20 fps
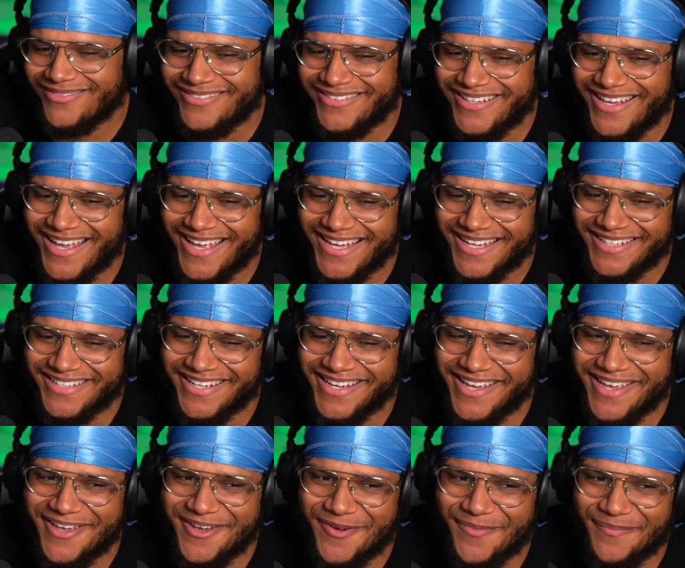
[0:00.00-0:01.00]
God
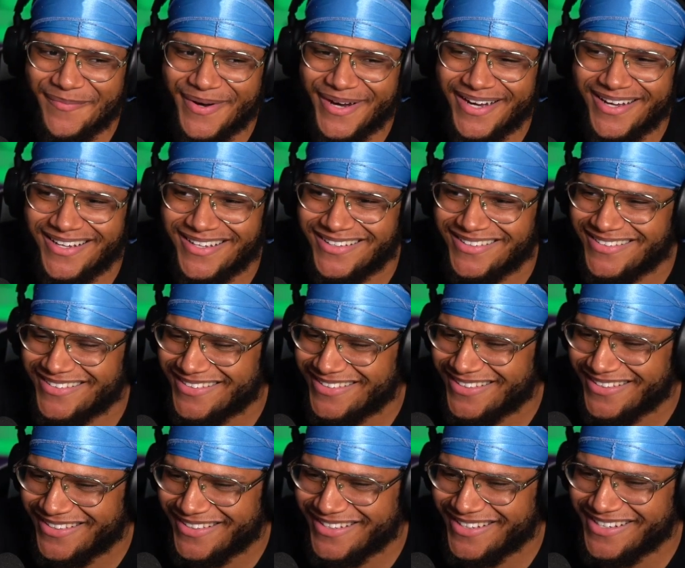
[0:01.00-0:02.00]
damn, bruh.
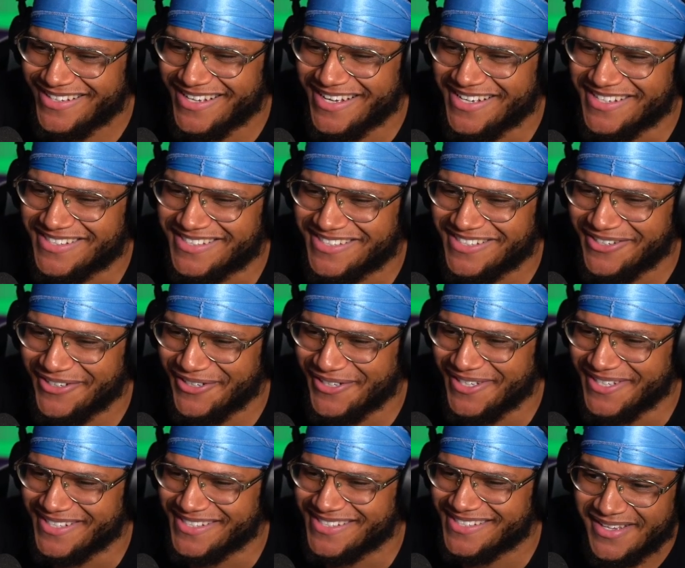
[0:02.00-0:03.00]
He got
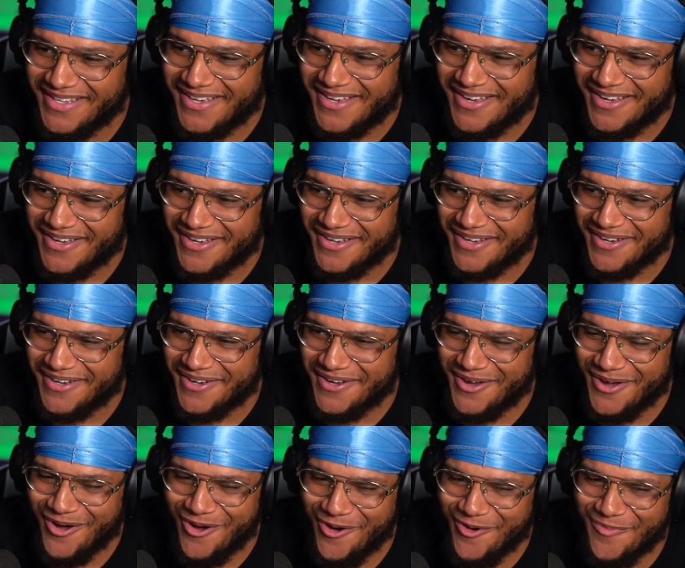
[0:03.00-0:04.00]
serious.
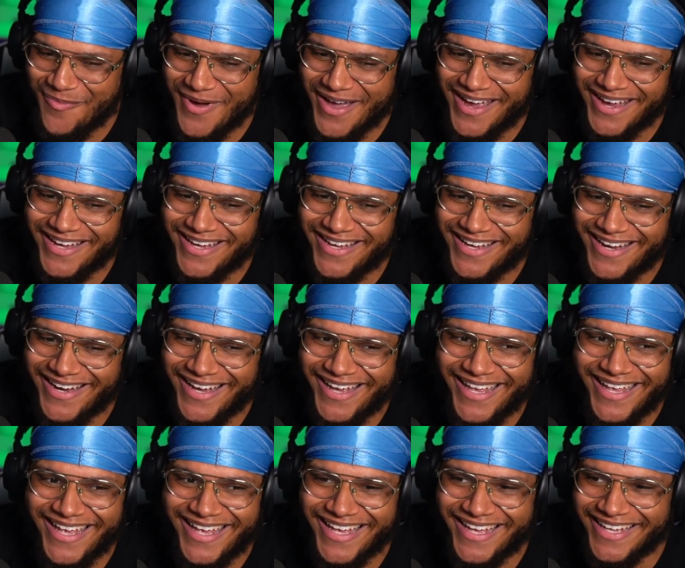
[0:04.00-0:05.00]
Oh my
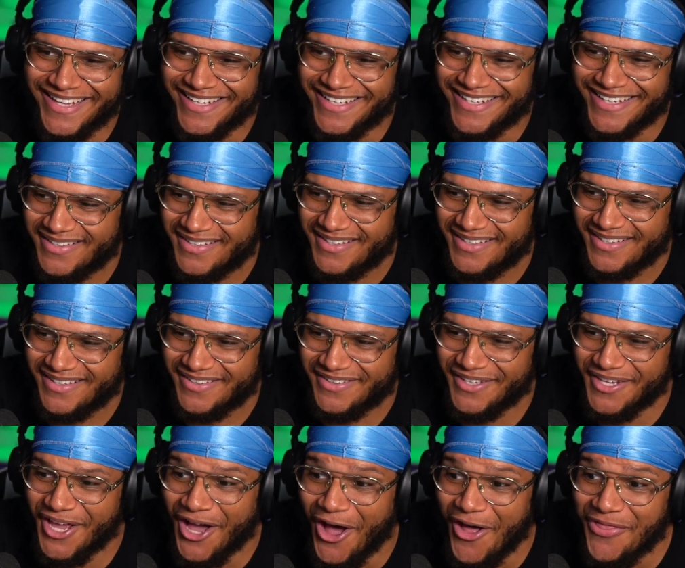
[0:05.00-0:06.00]
god.
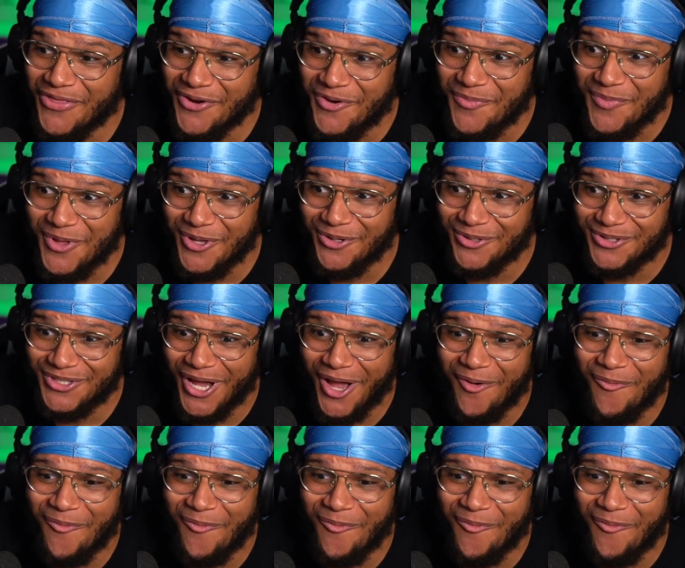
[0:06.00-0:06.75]
The other will die.